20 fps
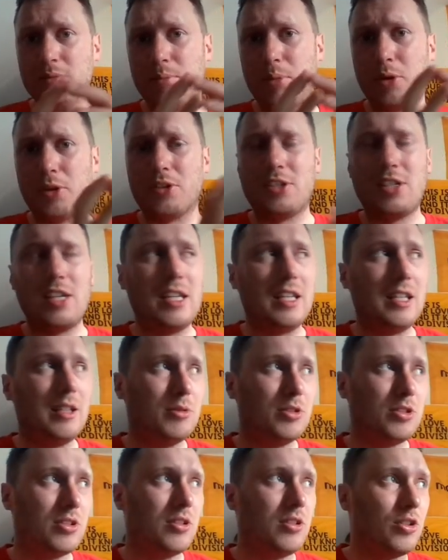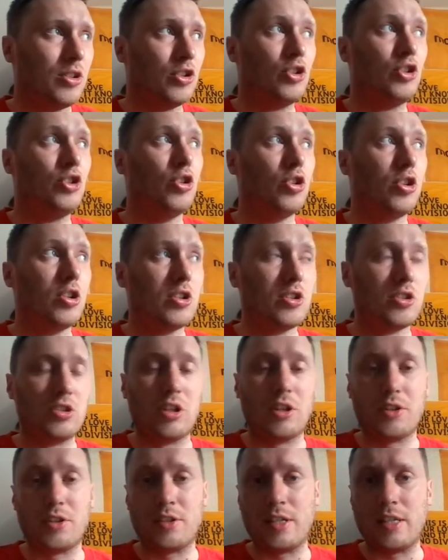Bonatini was good at the
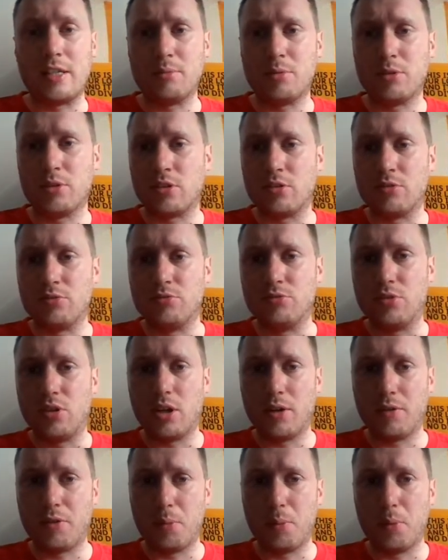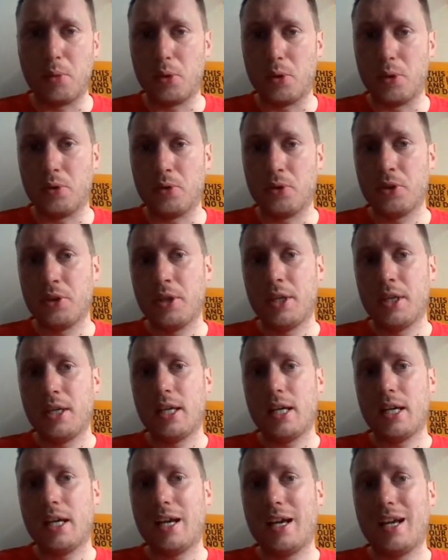start of the season, but has gone right off the boil.
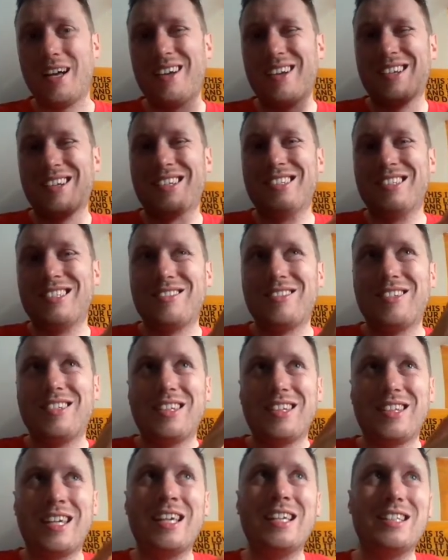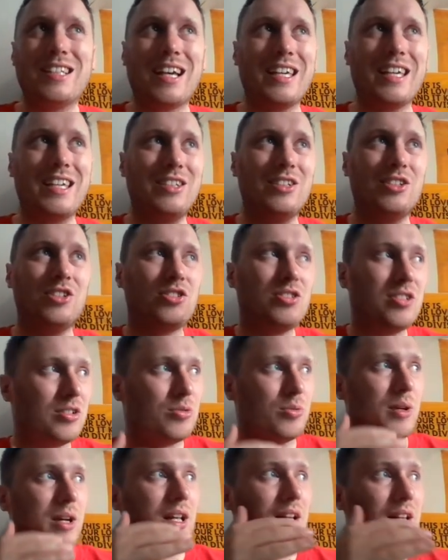And his age
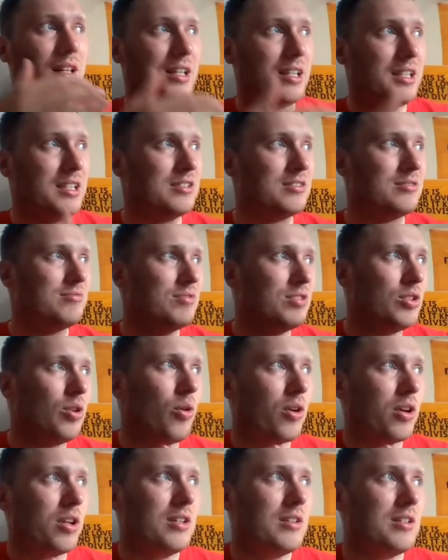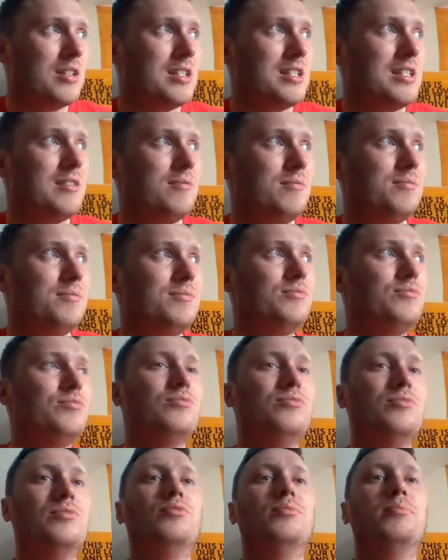as well, he's not going
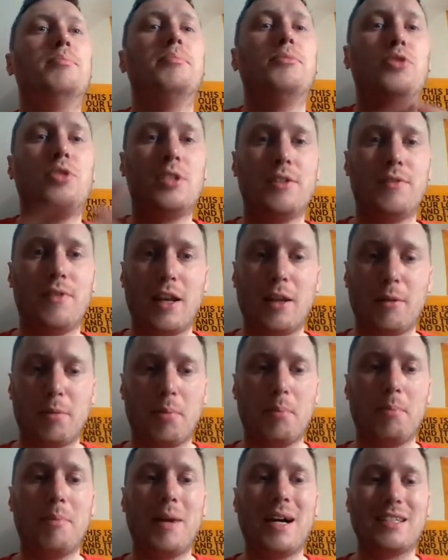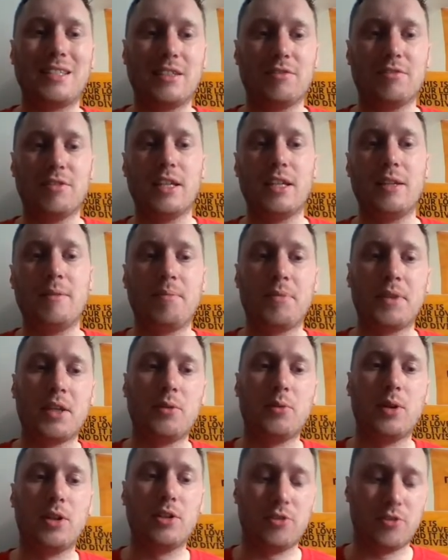to develop massively.
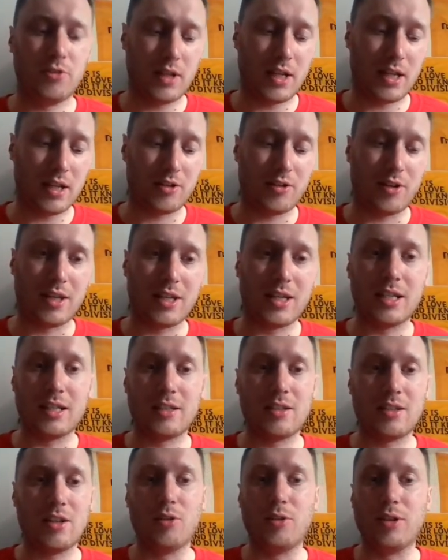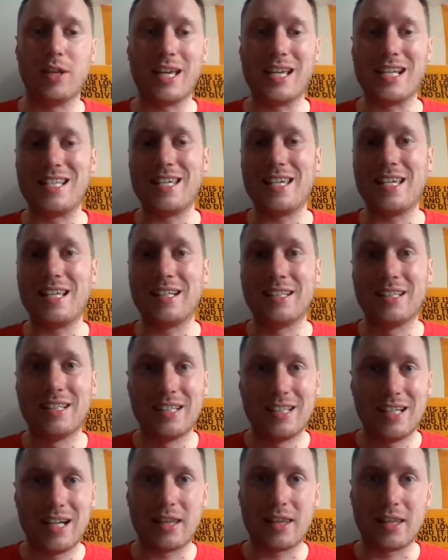Whereas Vinagre, at only 18,
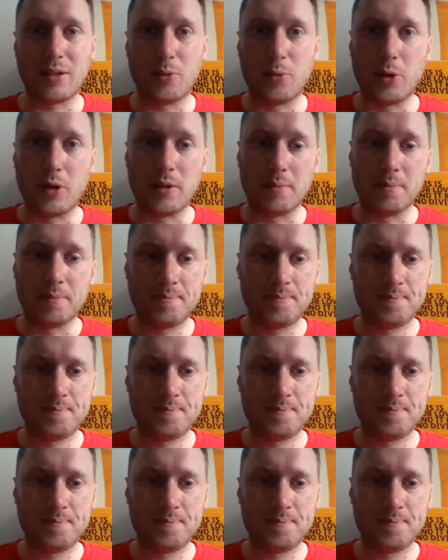I think will.